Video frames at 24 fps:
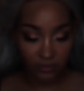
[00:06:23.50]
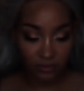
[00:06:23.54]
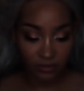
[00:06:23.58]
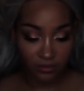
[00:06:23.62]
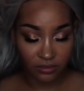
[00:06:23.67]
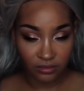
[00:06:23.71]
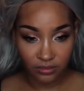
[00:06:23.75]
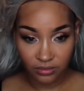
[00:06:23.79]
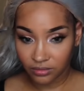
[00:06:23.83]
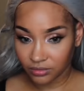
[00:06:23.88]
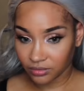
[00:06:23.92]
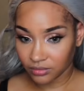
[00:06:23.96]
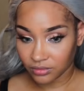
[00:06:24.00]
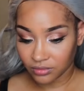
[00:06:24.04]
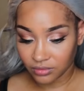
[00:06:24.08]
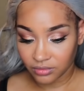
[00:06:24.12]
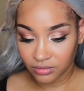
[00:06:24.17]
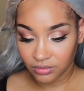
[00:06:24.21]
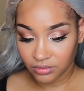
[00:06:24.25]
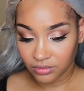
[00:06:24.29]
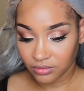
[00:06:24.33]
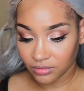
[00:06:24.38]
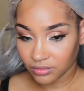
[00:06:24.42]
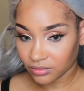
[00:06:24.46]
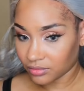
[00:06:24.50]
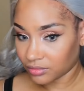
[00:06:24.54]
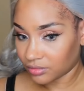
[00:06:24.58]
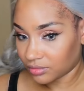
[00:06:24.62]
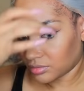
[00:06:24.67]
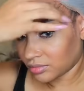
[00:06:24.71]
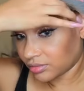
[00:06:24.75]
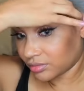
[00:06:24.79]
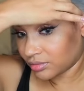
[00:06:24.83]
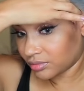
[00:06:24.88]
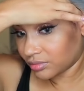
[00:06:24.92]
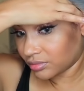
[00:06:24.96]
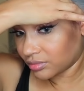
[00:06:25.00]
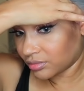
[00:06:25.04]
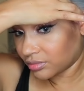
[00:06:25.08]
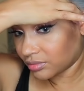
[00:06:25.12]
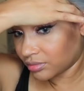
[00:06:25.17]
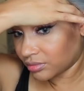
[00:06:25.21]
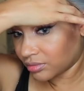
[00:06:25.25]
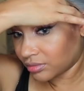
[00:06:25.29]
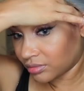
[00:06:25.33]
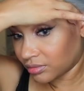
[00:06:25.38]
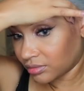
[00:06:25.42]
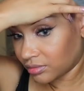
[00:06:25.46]

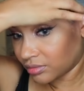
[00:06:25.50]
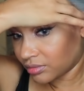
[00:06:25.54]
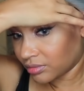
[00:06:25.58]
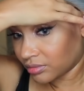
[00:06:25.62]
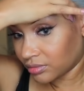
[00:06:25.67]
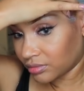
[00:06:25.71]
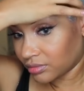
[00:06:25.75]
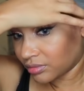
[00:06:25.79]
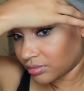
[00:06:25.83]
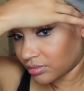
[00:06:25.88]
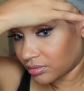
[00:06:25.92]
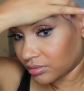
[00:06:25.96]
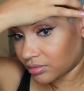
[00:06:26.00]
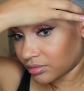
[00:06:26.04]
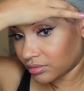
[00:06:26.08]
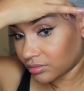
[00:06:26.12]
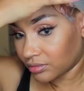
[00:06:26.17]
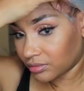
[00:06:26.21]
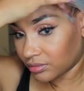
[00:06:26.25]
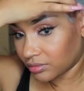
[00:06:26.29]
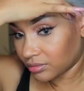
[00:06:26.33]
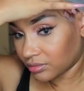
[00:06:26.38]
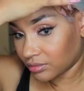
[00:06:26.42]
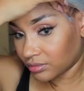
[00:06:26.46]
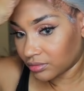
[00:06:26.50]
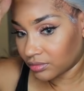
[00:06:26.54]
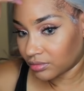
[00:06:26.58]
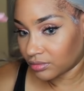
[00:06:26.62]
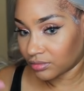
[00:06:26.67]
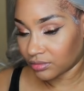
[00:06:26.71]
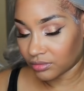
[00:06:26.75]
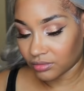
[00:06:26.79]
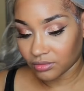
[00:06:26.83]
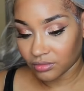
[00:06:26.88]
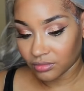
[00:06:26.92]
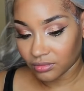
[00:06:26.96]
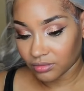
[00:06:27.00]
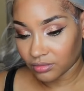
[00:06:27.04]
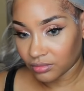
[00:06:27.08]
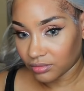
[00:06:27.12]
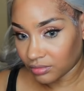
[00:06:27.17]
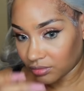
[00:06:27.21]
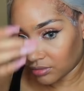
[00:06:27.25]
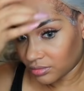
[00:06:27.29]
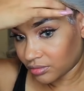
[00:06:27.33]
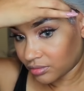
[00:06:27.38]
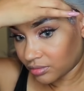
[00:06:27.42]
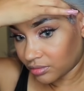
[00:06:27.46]

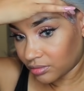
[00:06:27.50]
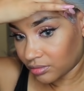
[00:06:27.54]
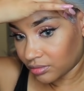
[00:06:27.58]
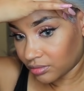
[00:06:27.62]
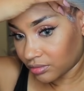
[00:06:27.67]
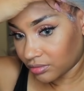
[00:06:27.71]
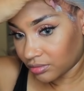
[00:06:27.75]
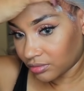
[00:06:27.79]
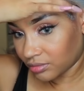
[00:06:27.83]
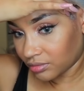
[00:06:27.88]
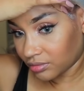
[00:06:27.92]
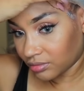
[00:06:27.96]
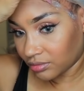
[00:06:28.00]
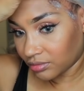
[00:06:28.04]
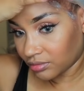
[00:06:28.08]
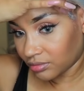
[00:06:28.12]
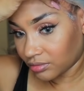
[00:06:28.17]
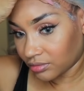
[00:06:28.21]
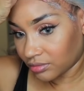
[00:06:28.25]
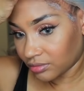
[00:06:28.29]
(silence)